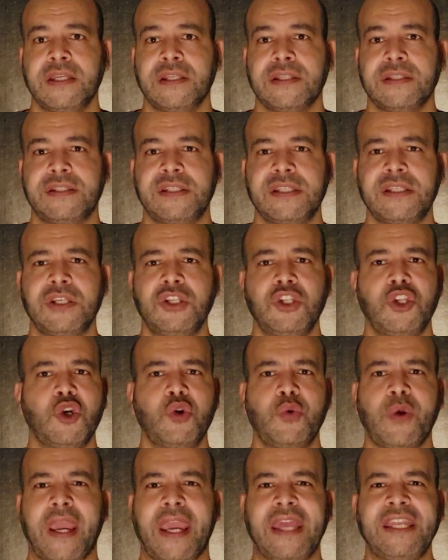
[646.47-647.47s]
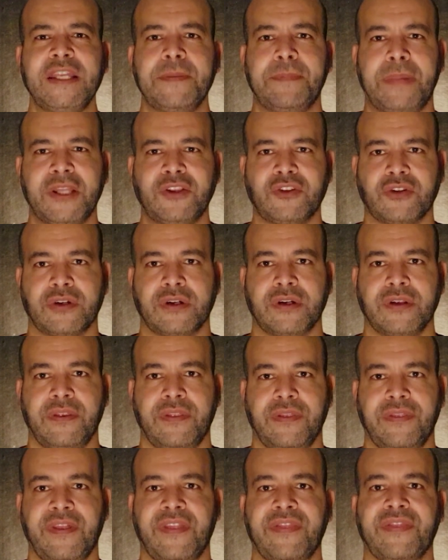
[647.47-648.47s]
didn't know any better
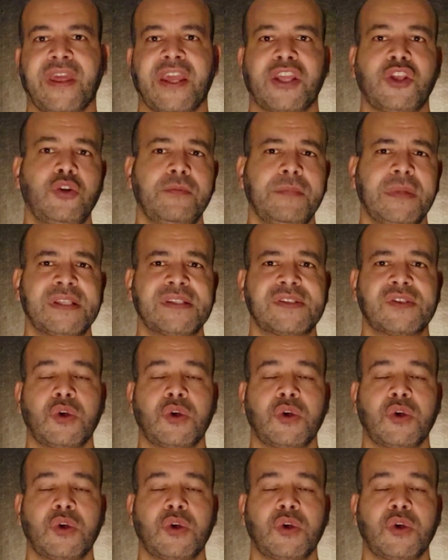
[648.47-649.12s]
than the humans